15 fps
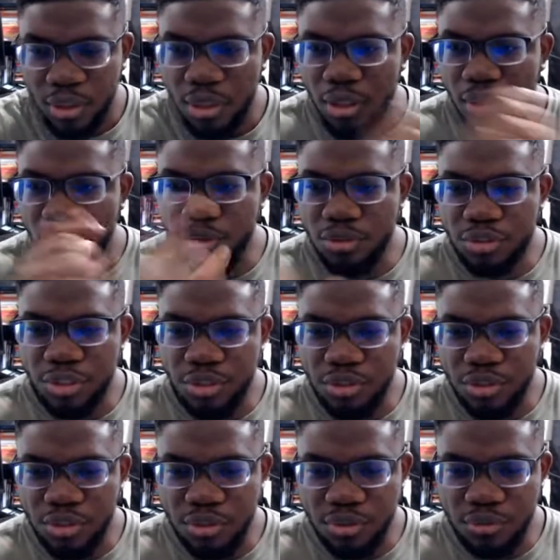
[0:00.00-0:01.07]
And I want to change
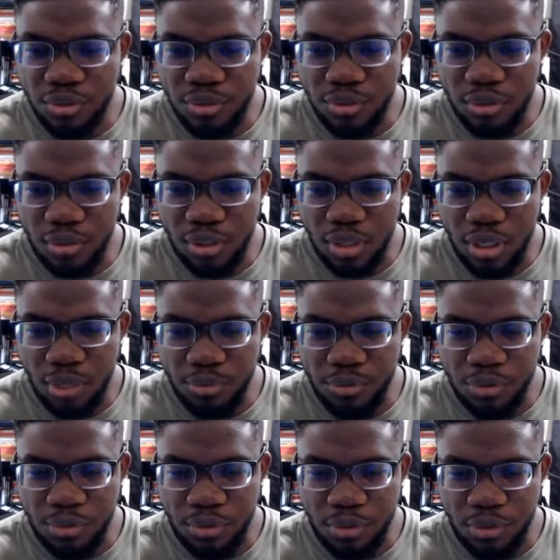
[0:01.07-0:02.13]
the screen to the
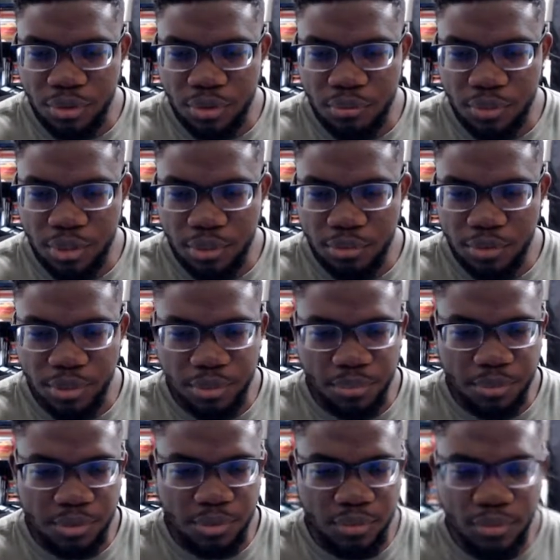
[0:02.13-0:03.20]
capture, display capture. Yep,
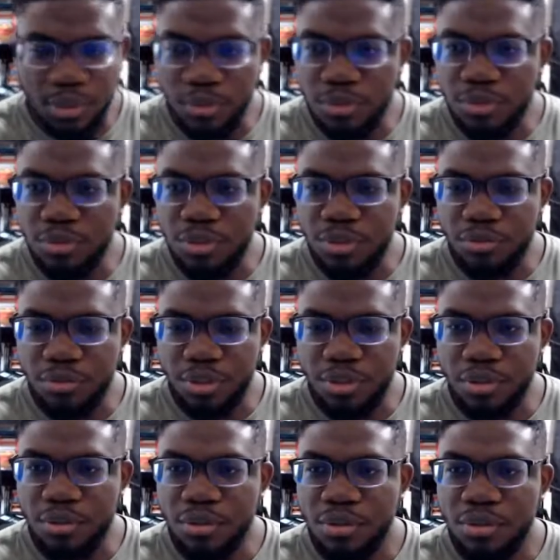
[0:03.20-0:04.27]
this is what I want to change right
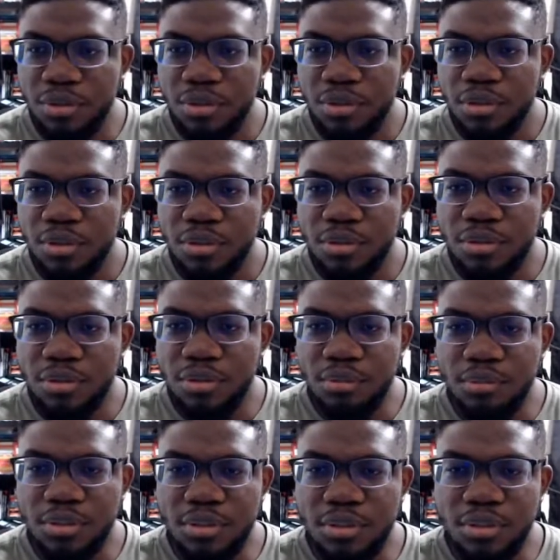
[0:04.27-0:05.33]
now. So let
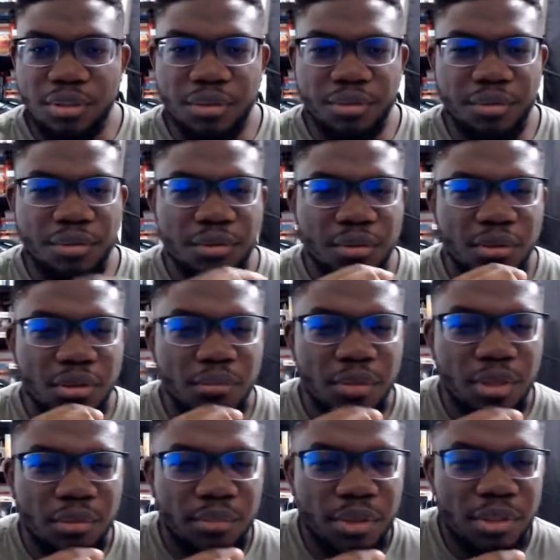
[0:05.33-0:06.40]
me see here. Let me
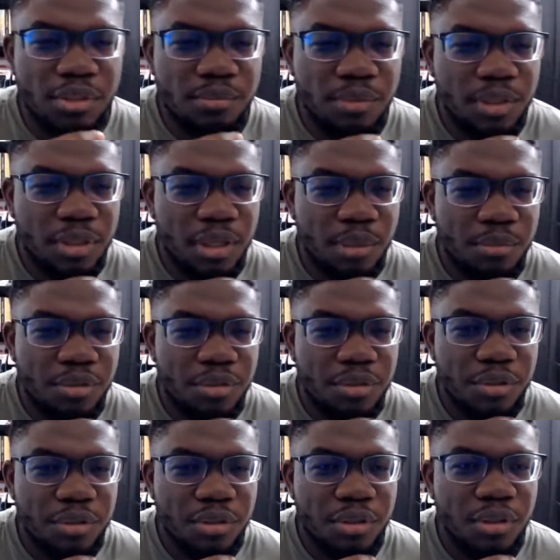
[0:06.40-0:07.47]
get my display
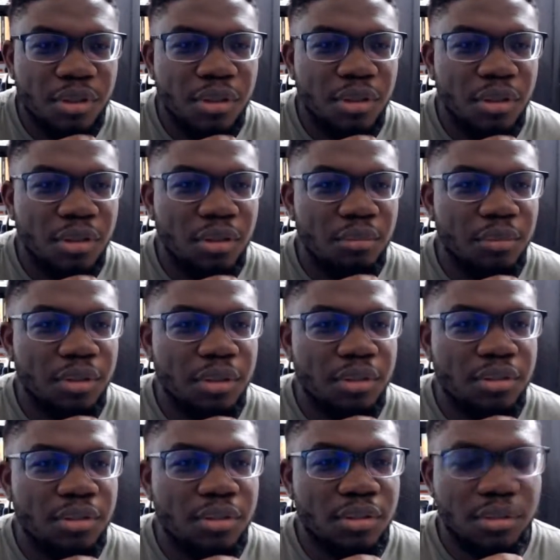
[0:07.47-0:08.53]
capture. Nope, that
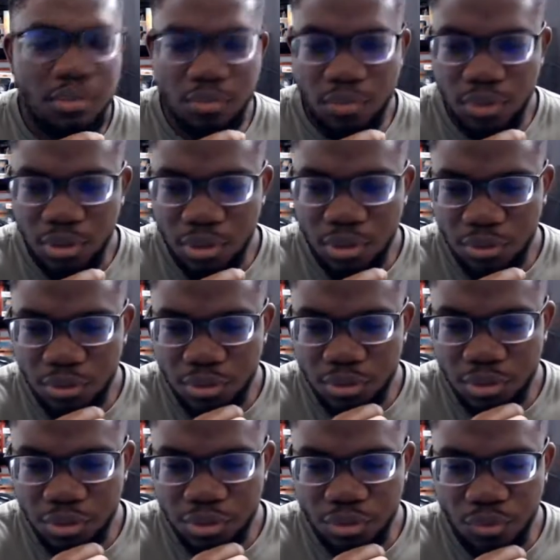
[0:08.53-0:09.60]
is not the one. I want to
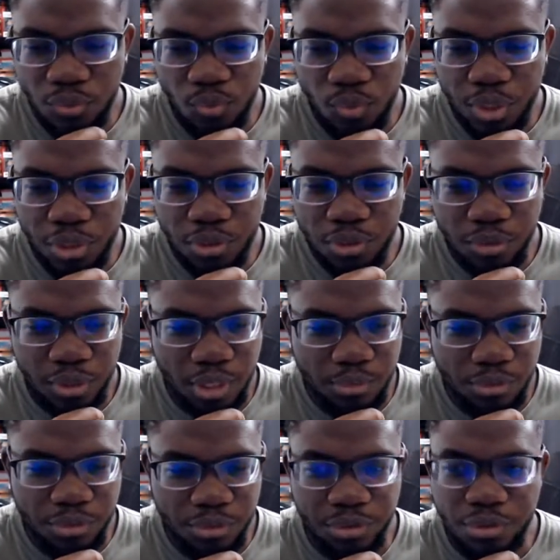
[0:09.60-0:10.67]
change the window
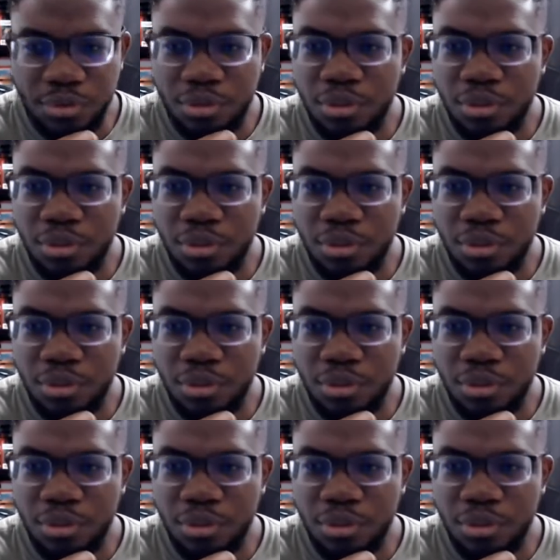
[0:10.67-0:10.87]
capture.